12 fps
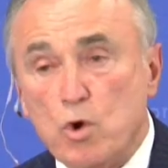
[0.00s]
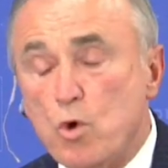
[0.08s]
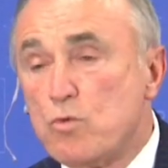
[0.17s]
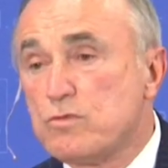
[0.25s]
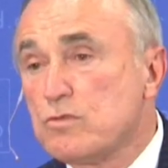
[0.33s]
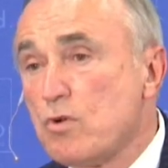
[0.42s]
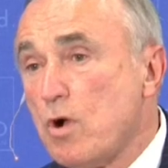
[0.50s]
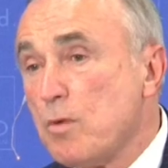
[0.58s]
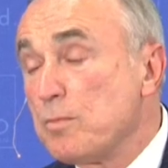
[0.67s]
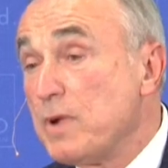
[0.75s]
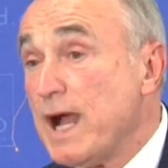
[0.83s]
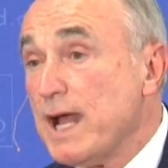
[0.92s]
overall
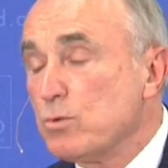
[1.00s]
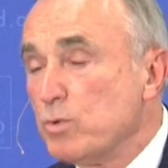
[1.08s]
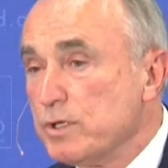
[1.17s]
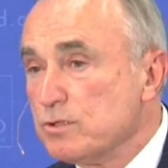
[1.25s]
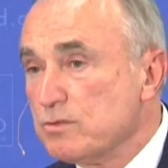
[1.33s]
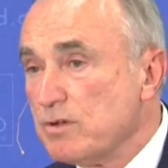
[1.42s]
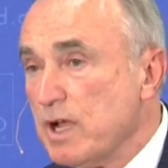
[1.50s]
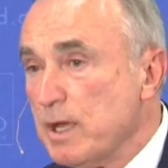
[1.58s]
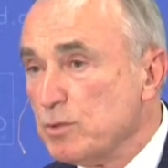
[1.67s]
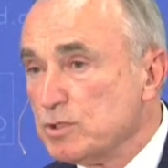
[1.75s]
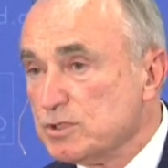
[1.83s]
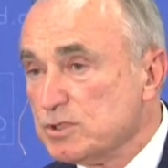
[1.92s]
Part 1
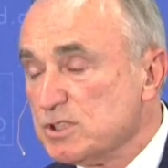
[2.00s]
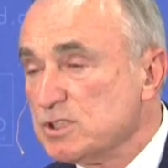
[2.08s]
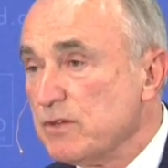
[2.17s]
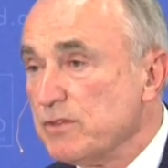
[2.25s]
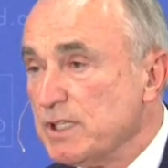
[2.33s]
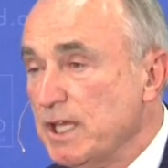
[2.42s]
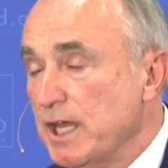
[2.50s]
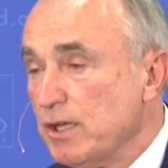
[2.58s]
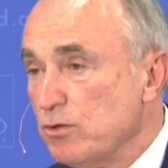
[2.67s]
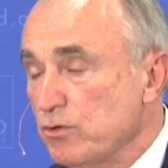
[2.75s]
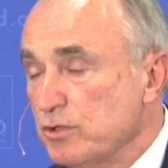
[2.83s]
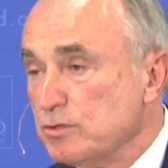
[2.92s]
crime, which is the 7
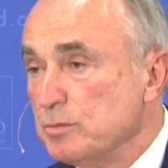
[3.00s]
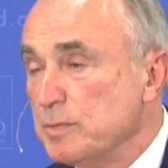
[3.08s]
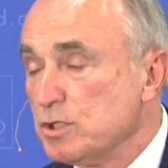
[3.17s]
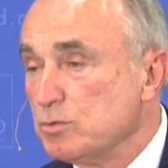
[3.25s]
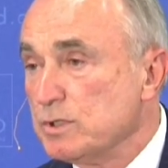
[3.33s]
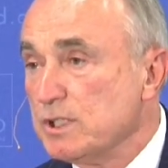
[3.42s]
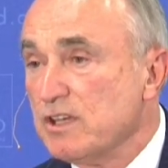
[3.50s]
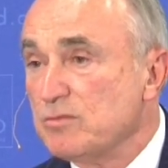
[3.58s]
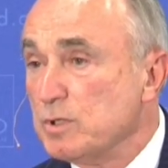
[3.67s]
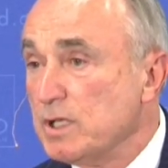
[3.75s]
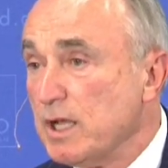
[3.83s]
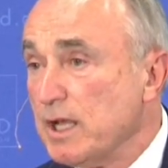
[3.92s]
categories we measure with the
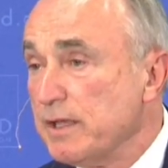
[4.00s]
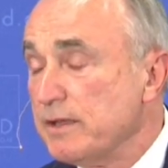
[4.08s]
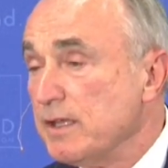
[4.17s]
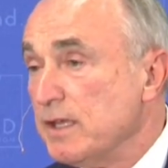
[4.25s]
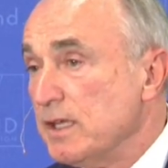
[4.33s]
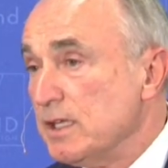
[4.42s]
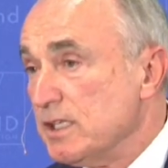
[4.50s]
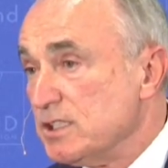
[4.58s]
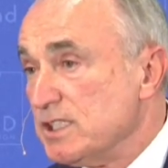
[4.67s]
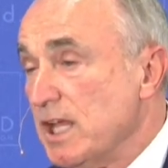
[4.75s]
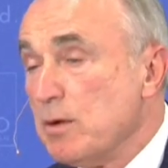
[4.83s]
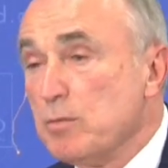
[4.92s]
FBI,
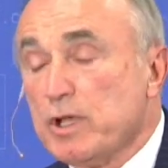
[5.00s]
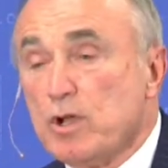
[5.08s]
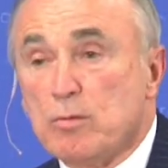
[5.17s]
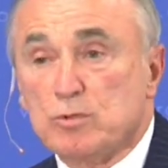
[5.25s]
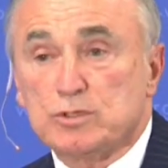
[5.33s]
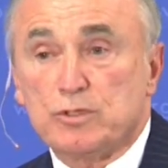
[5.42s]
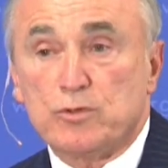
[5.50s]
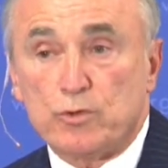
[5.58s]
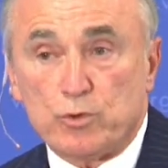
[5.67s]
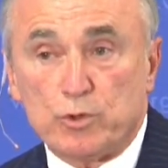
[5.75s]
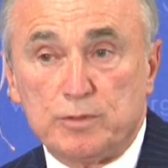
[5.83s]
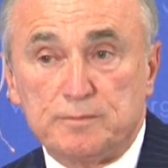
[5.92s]
is down by almost a
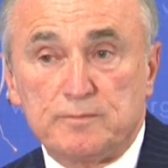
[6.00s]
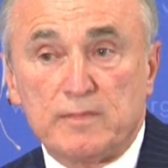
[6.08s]
third.